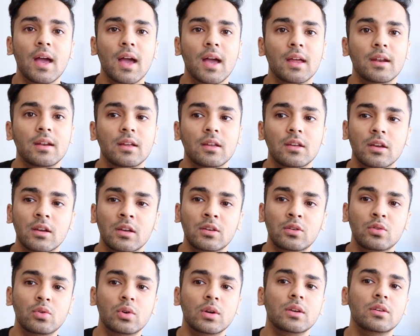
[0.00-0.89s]
and
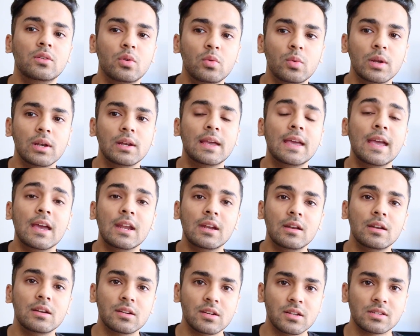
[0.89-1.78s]
you you will gain
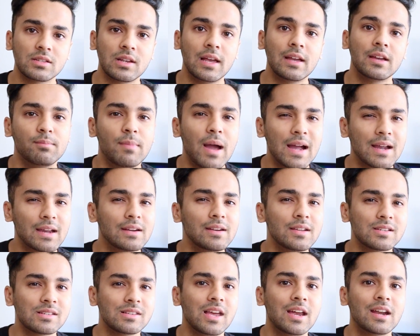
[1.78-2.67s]
interest. Like backend
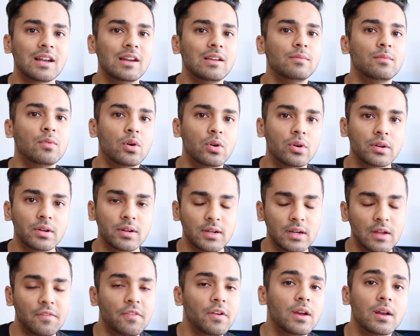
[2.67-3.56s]
is slightly more
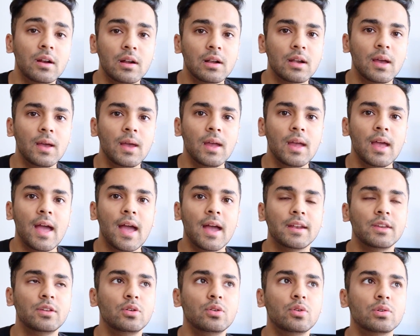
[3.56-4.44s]
difficult
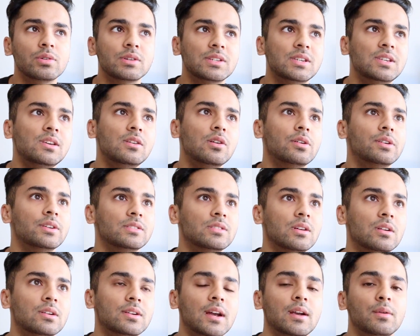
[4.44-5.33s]
and you don't see your
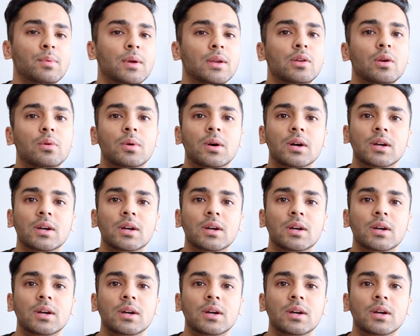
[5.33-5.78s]
result, right? When you're